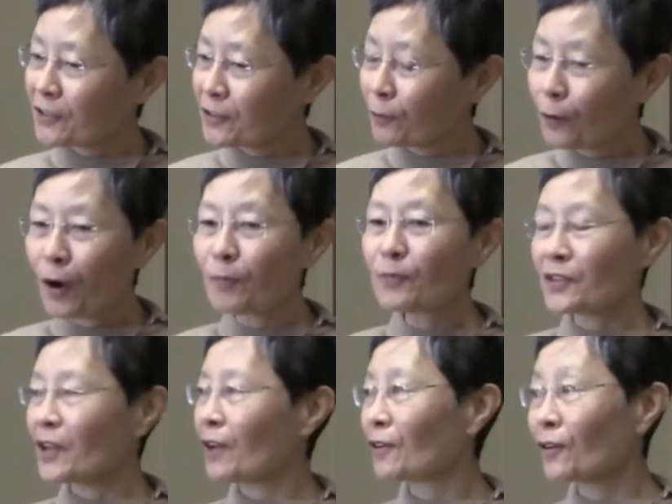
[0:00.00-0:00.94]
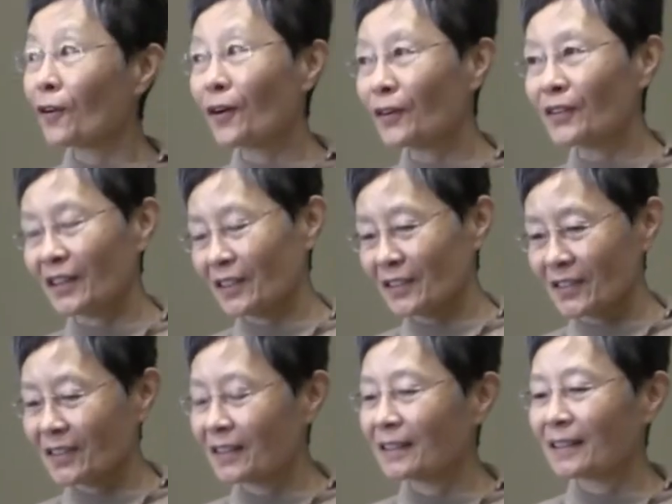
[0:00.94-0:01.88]
Rome was
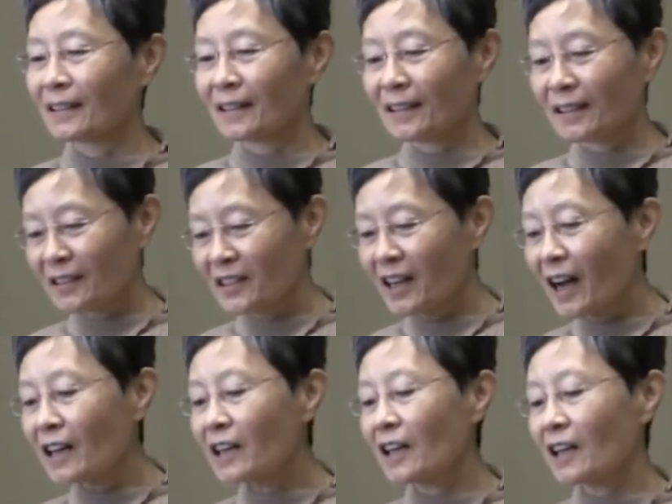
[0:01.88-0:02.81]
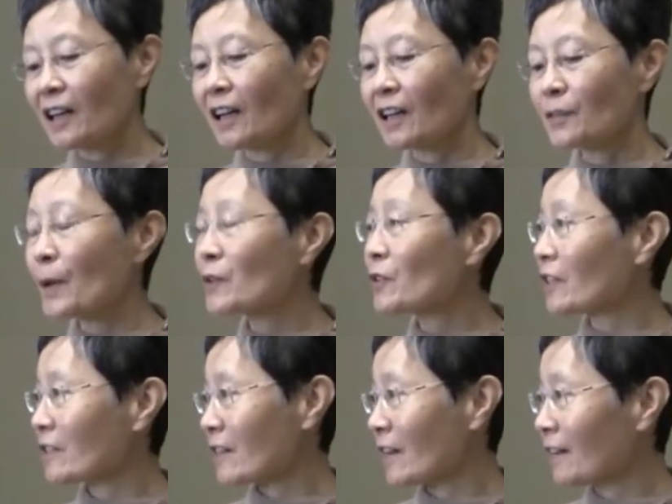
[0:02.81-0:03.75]
glorious. Uh, China,
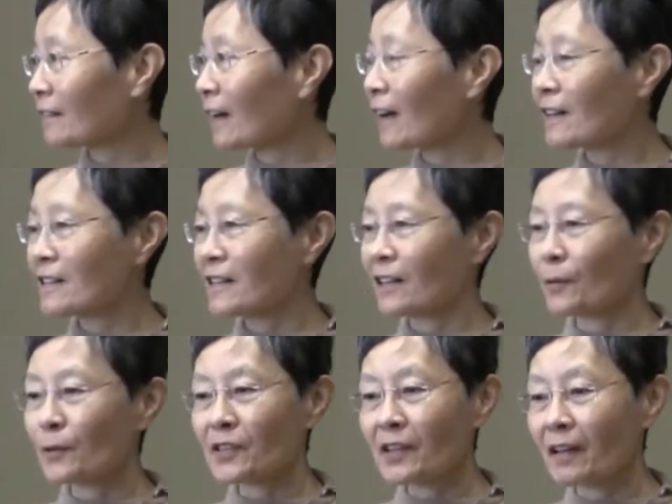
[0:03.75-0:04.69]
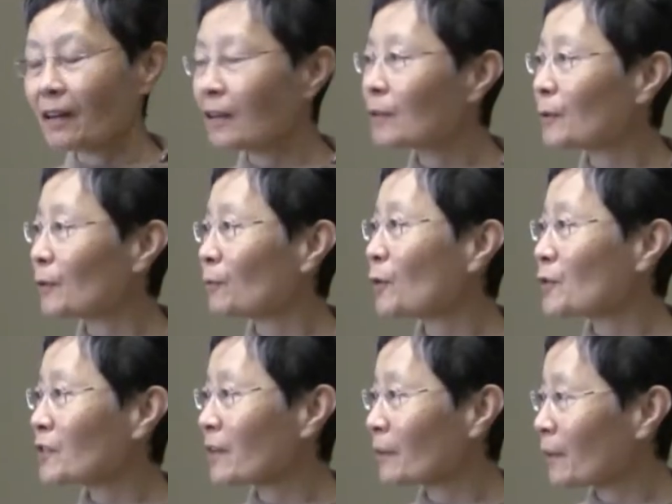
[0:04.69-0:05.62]
especially the Qin Dynasty, was terrible,
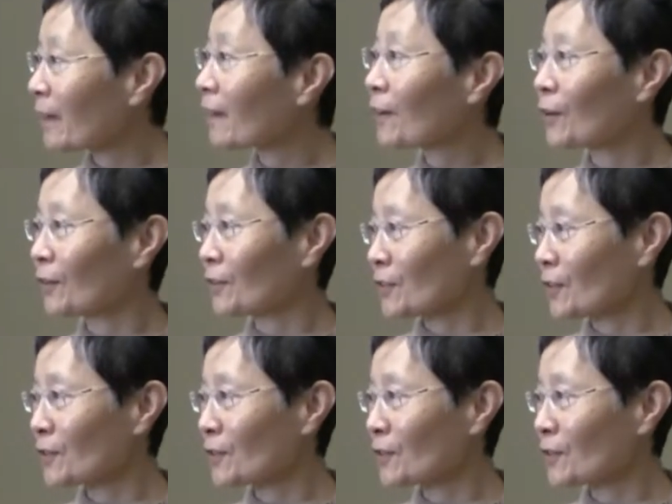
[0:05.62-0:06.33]
most tyrannical, so